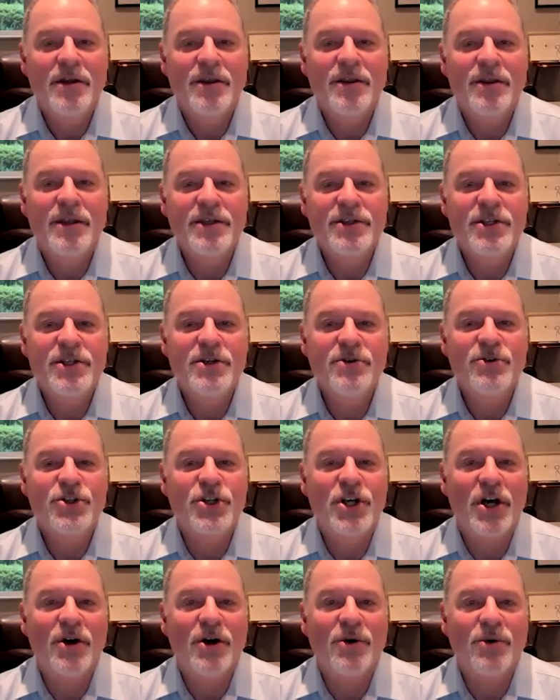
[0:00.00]
This new
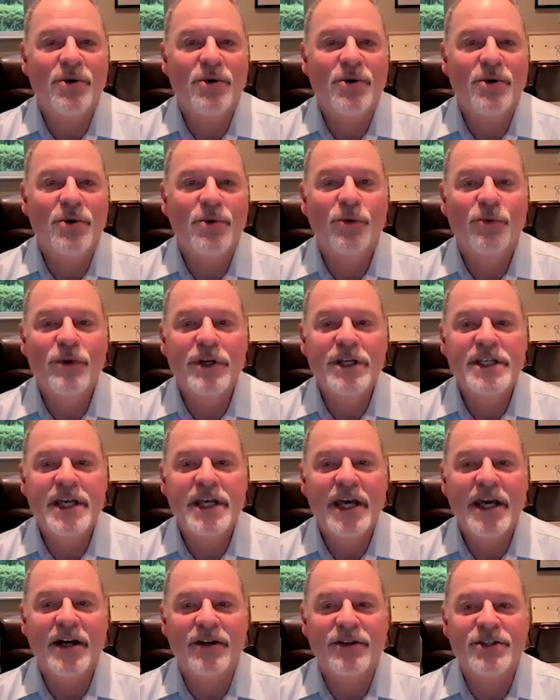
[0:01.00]
show will
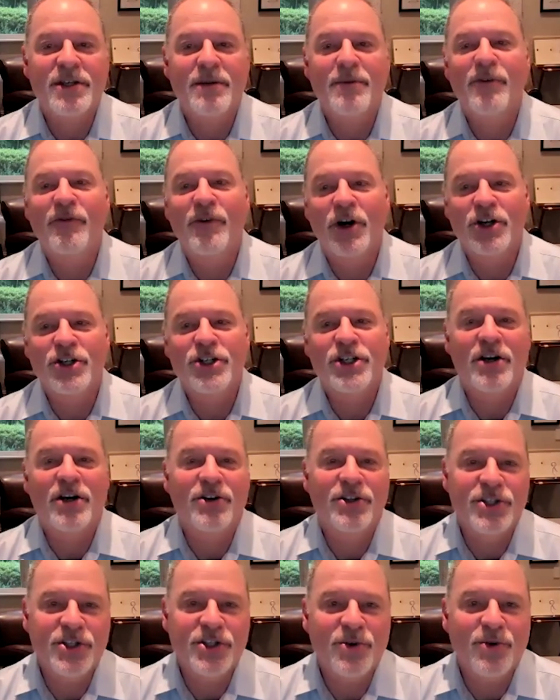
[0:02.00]
retell some of our
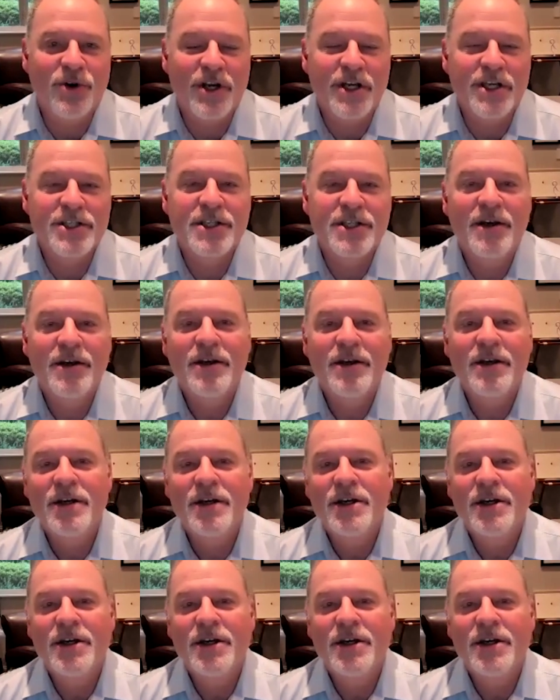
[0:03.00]
shared stories,